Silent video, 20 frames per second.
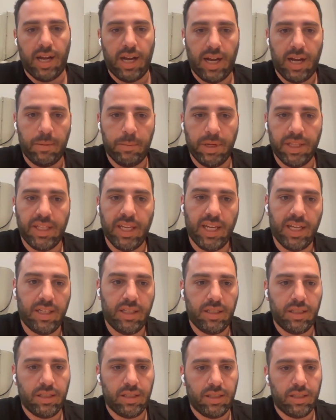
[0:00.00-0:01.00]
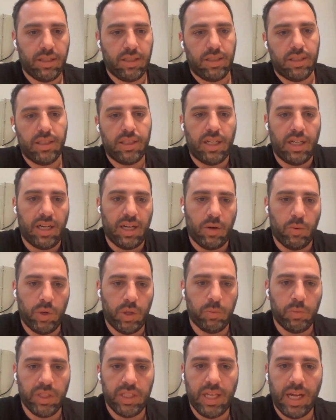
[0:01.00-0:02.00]
But then
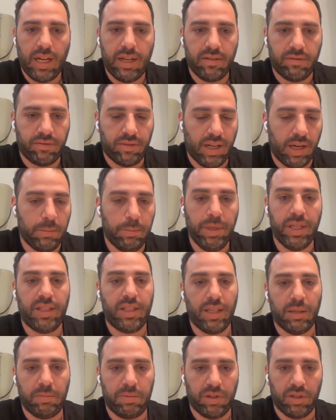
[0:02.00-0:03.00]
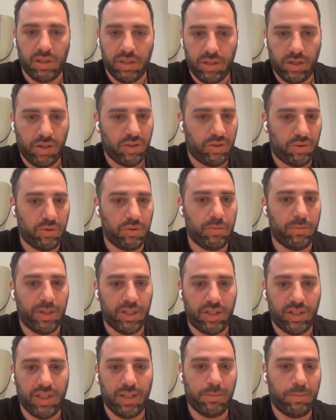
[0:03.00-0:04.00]
when we dive a bit deeper, not too
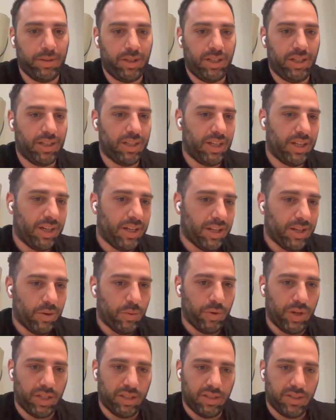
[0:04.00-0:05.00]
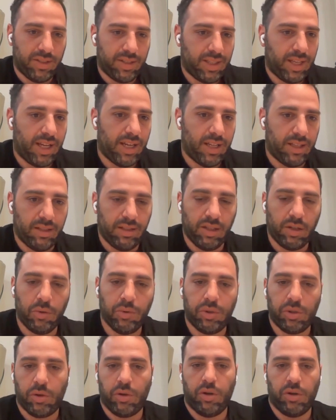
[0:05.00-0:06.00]
much deeper, we understand the
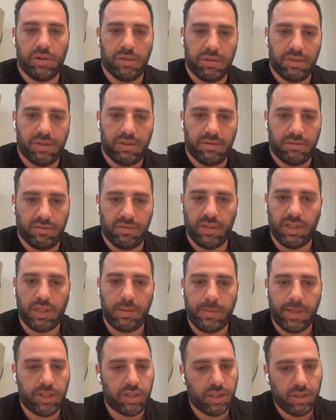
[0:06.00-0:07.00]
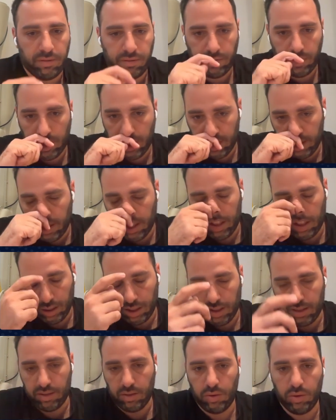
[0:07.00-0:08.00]
root cause very much different, and
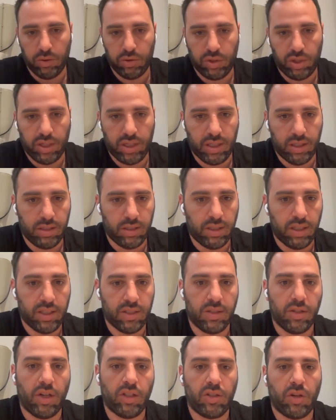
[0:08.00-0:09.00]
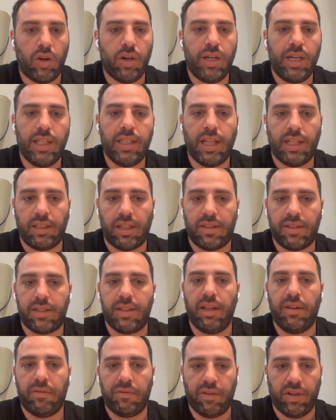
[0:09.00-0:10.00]
the resolution is not only that
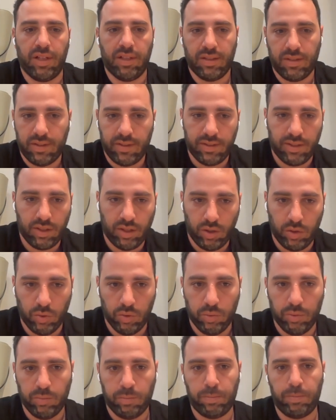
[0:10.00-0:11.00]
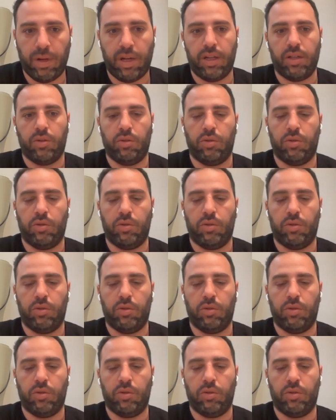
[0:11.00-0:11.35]
it's different, you